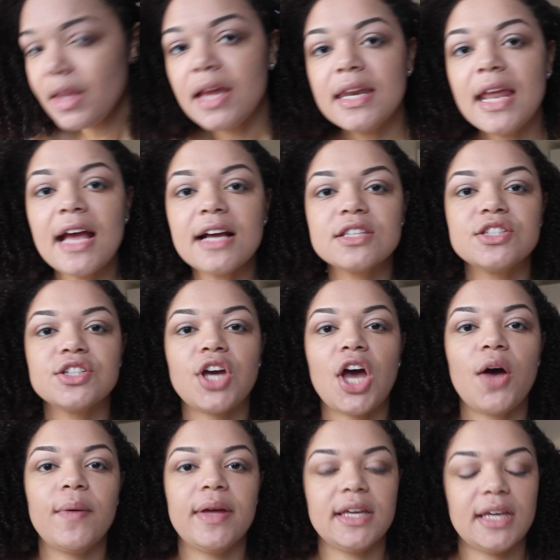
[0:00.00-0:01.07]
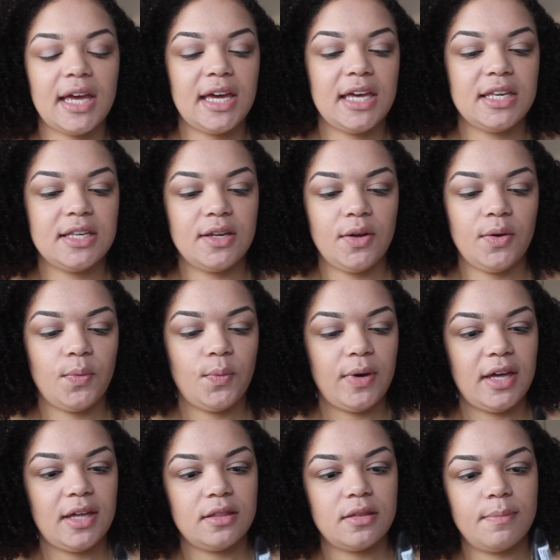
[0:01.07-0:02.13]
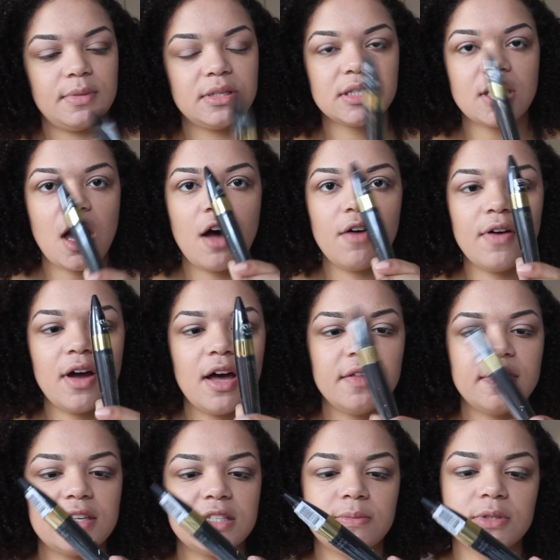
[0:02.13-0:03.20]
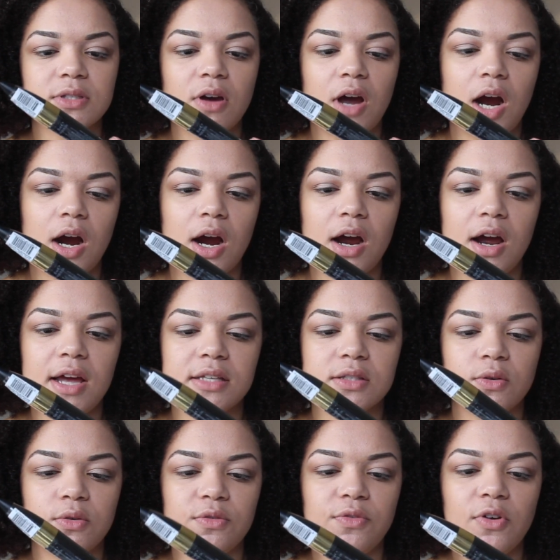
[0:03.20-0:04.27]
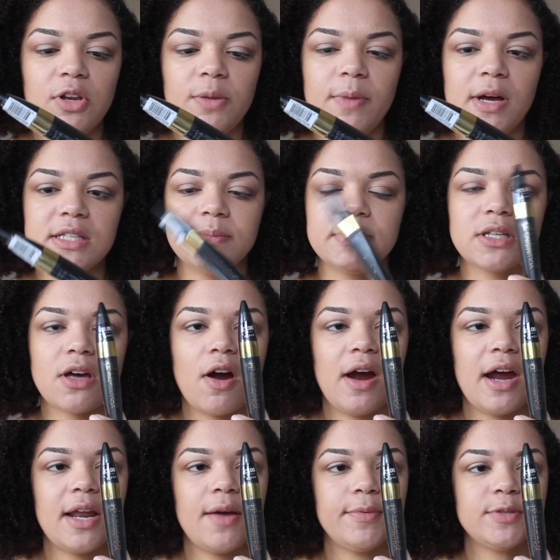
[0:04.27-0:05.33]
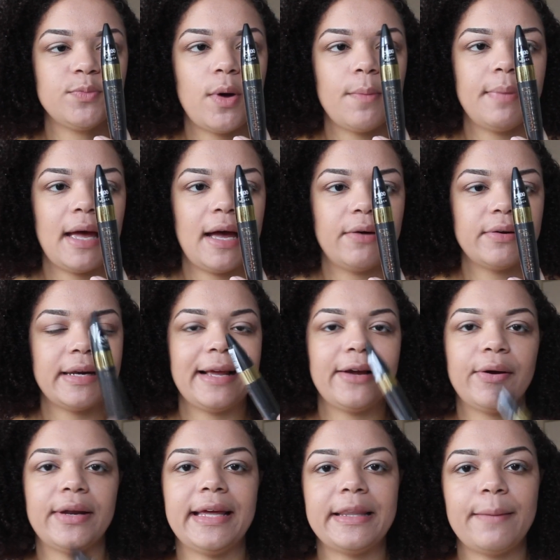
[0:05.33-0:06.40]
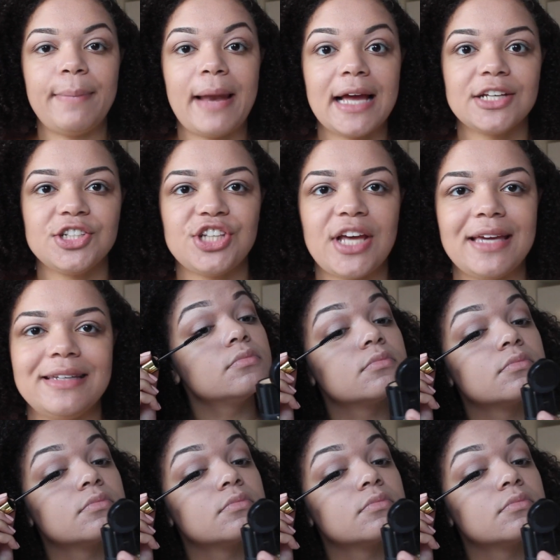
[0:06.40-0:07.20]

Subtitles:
Next, going in with mascara. This mascara is called Volumize Mascara and it was £1 and I got it in the black shade.